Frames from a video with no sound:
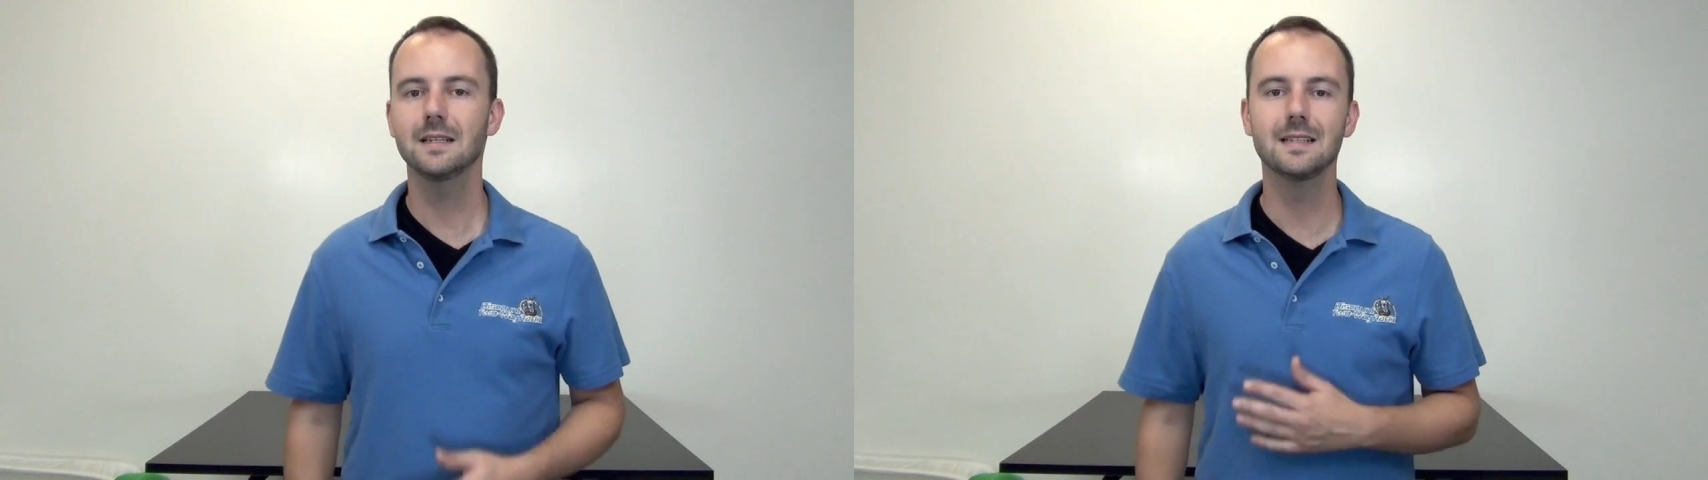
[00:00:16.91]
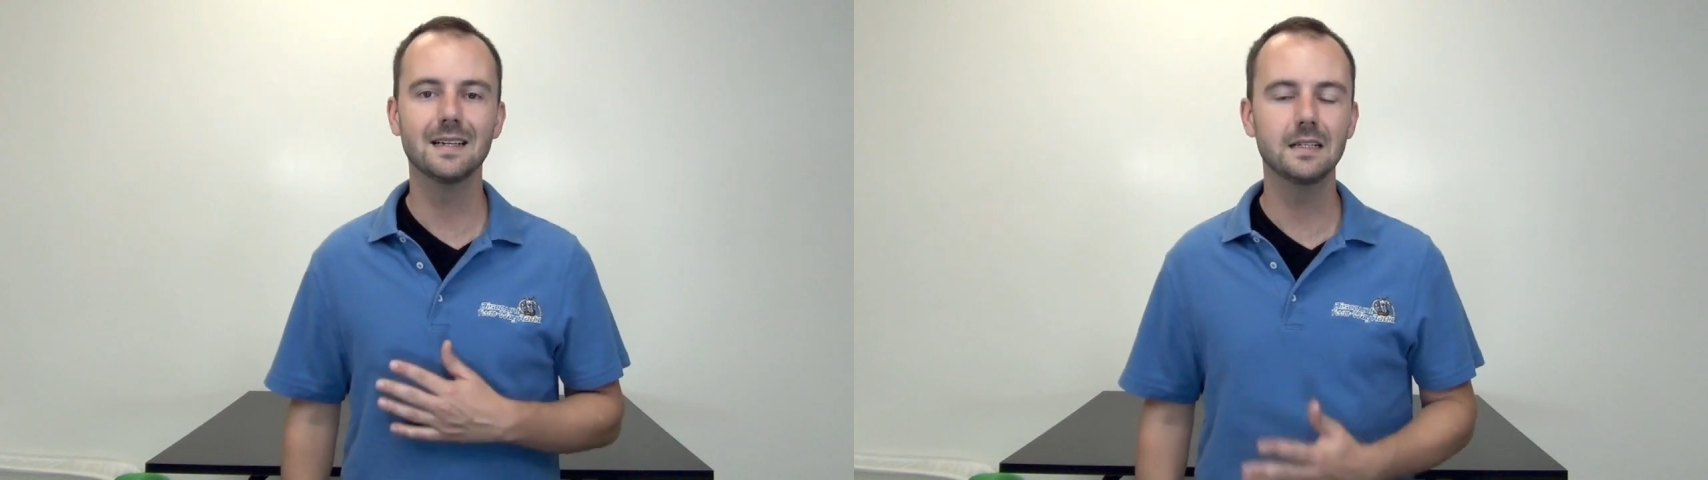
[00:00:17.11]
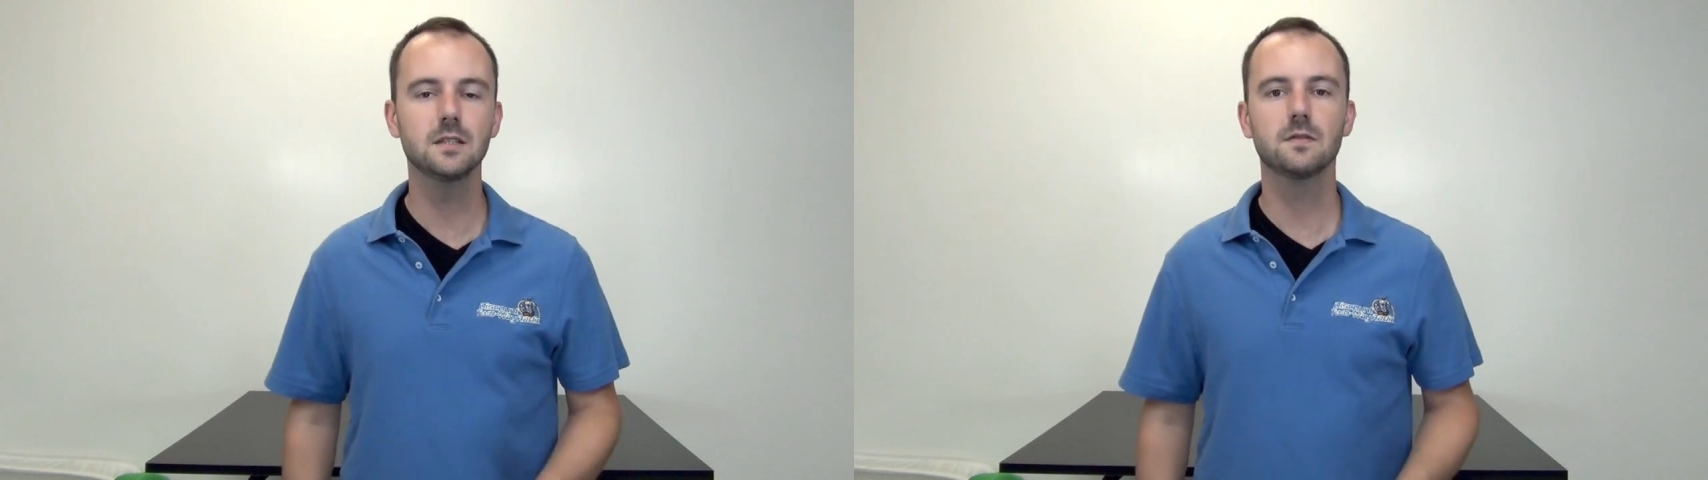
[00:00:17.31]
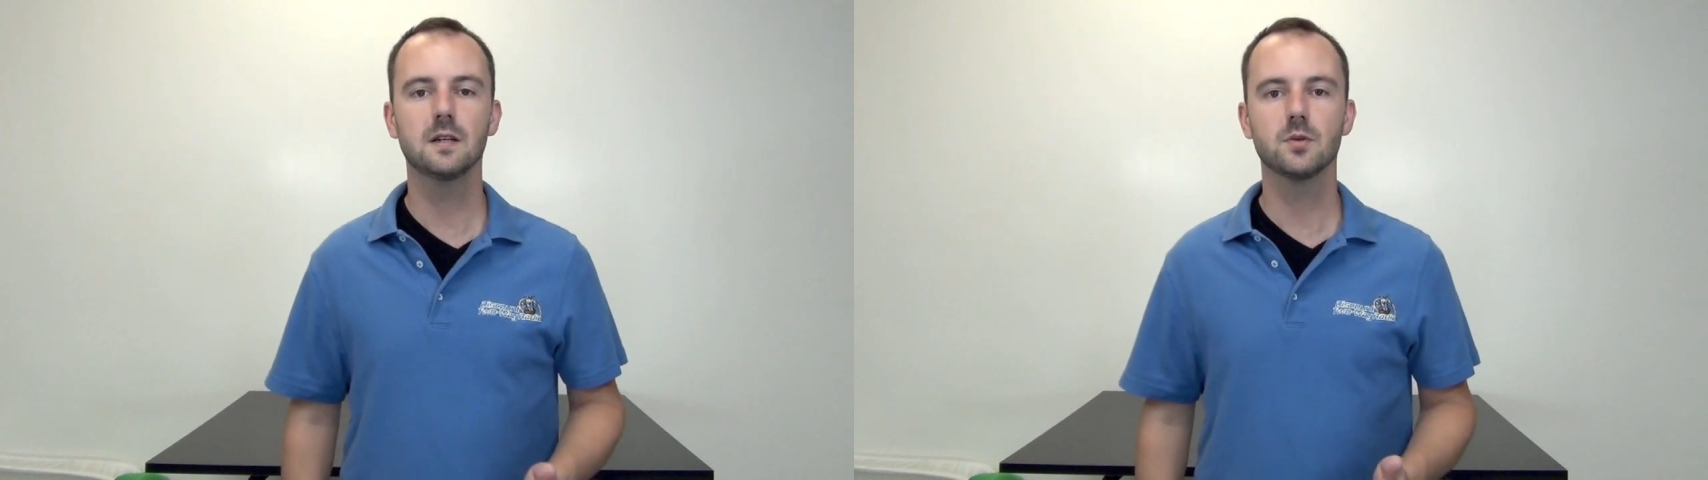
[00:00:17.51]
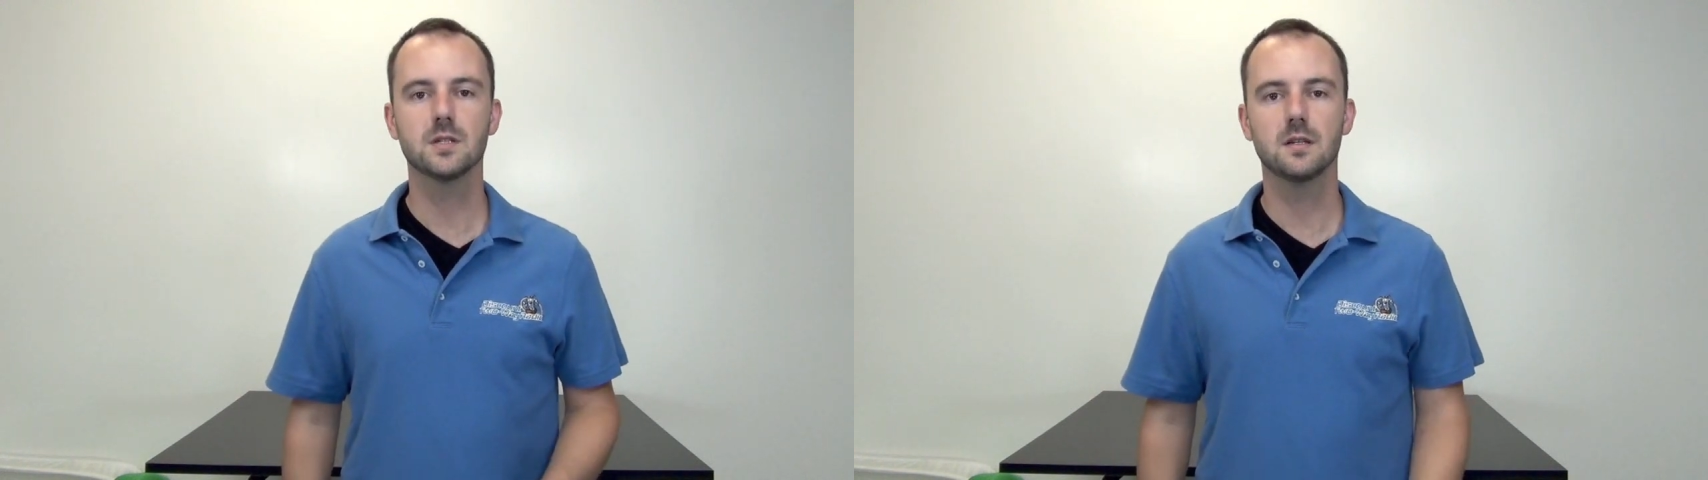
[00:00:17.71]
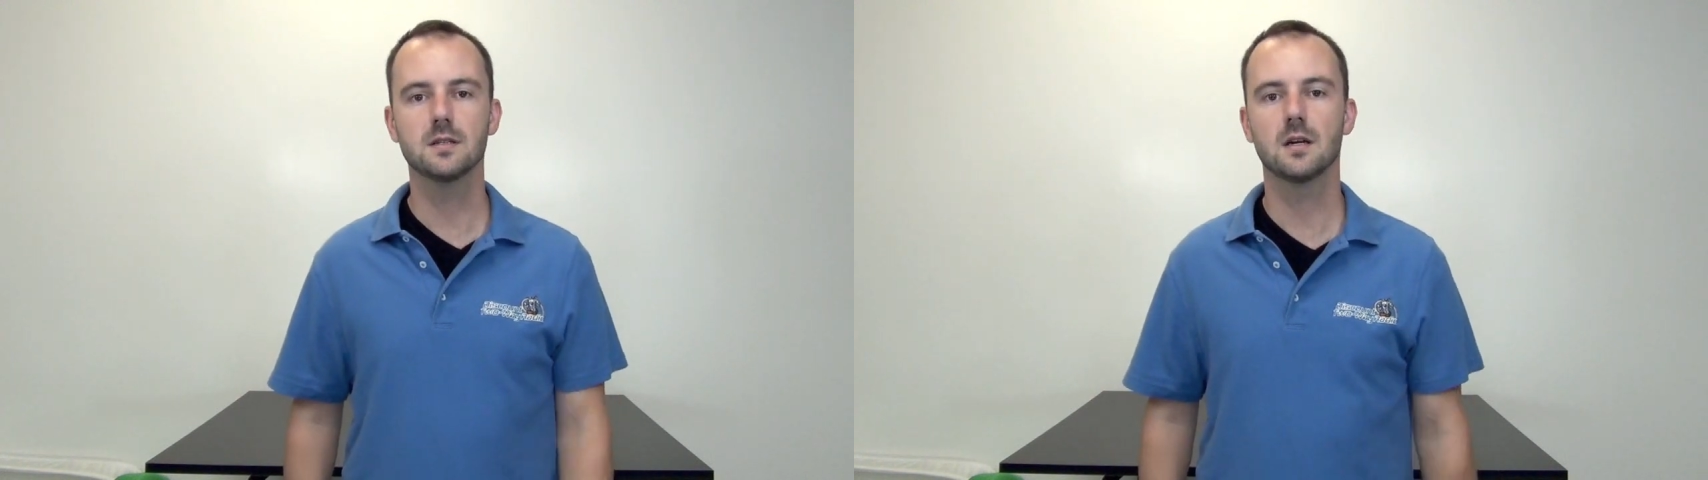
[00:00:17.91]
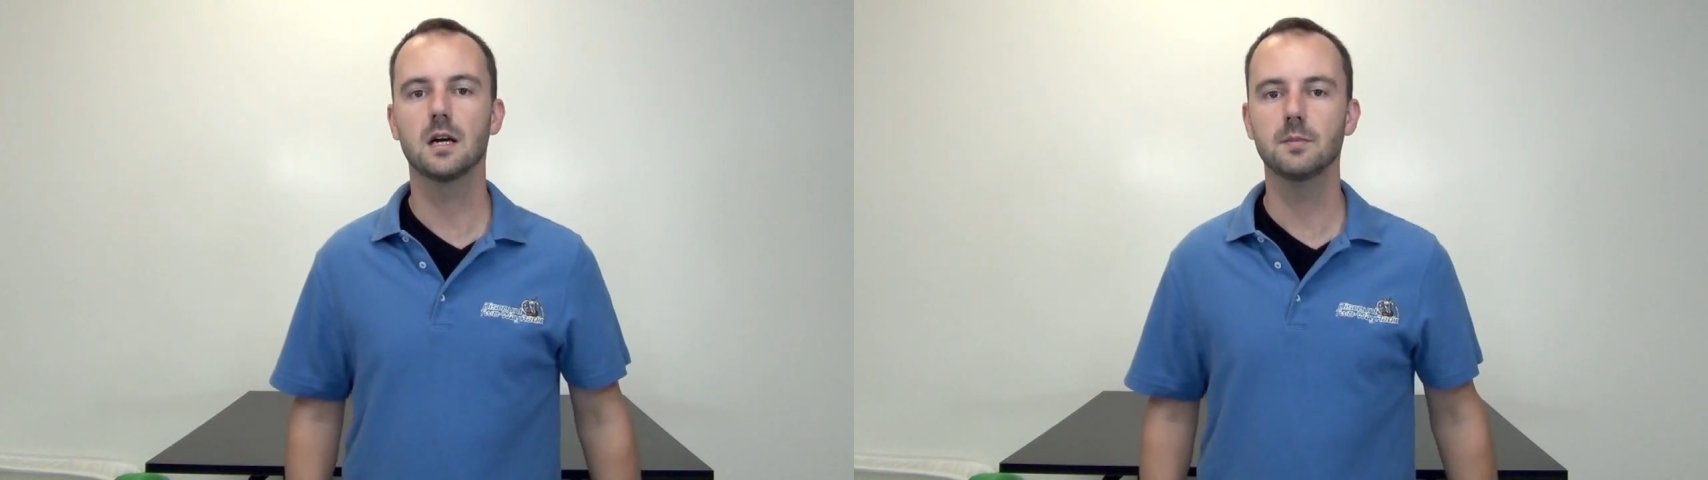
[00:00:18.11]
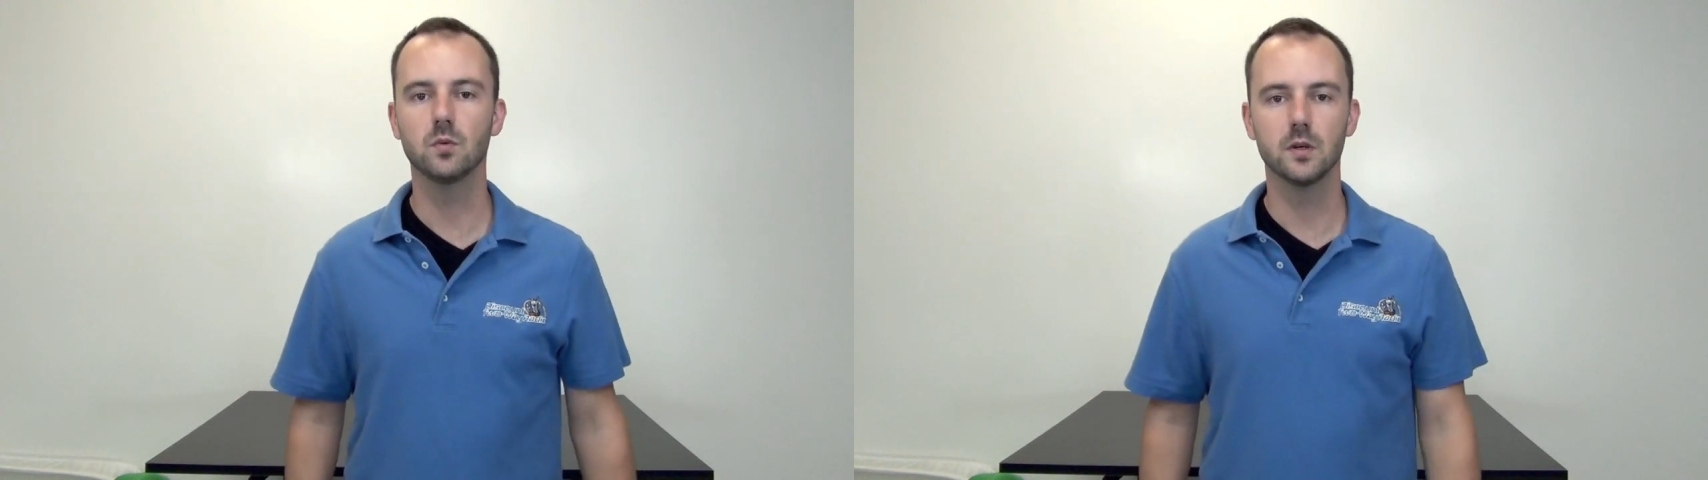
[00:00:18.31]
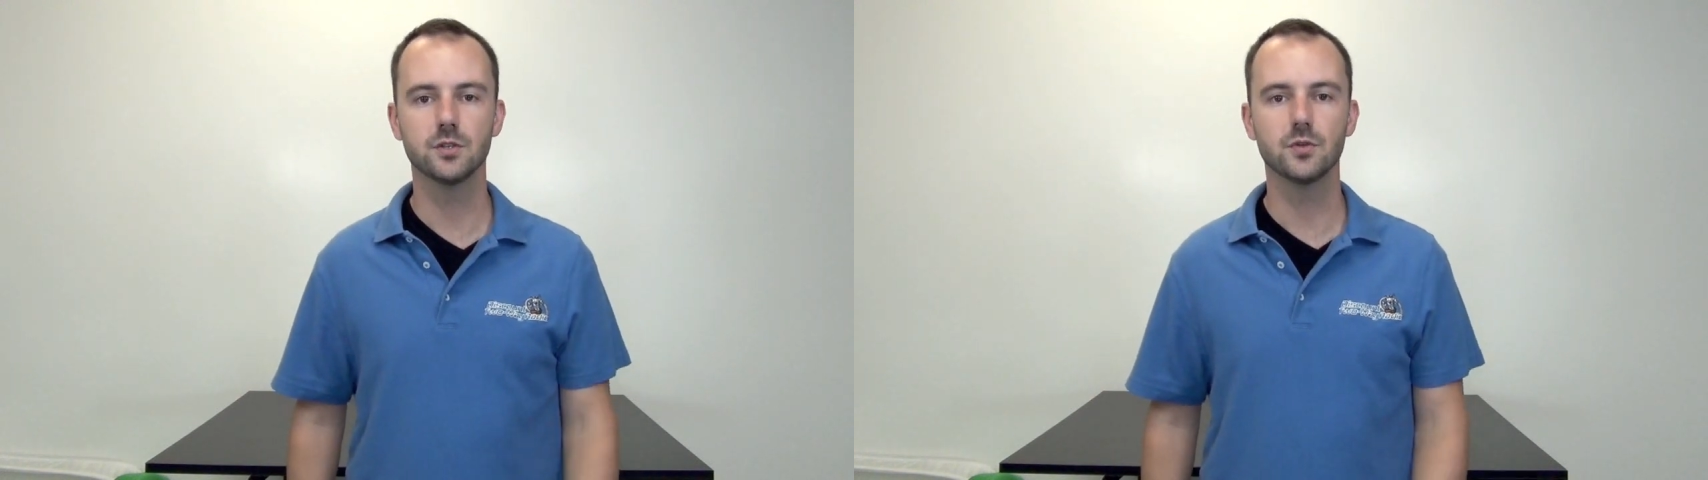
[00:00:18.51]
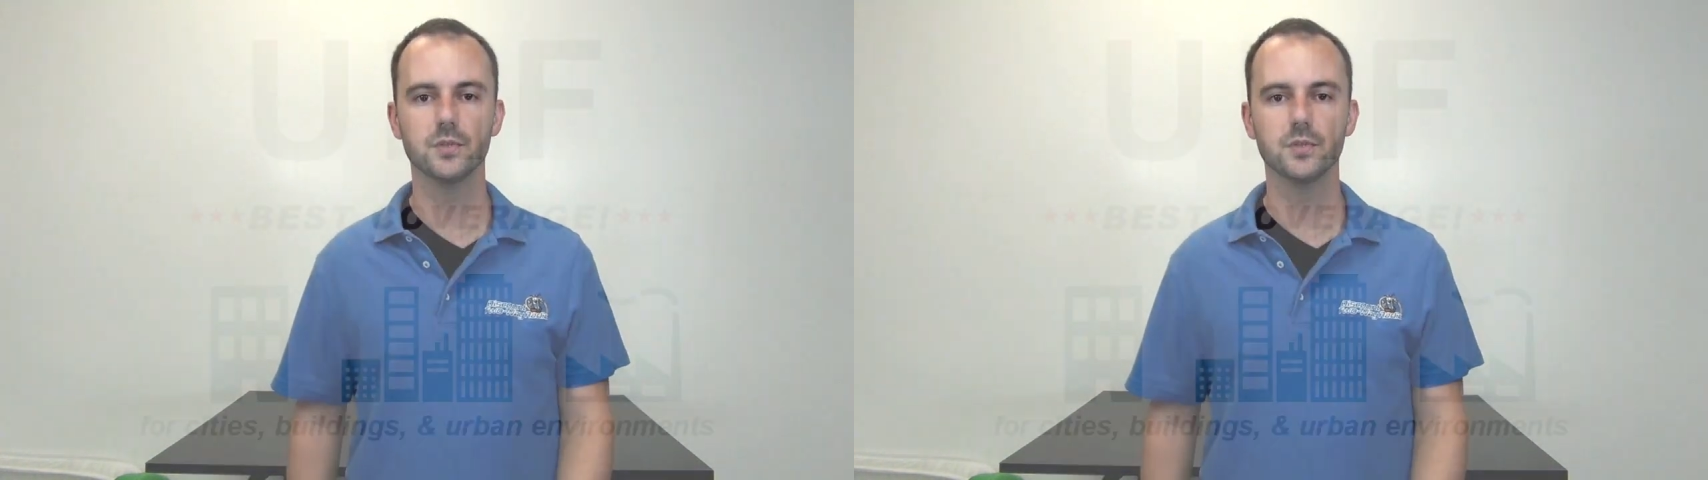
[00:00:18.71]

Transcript: 95% of the time you want to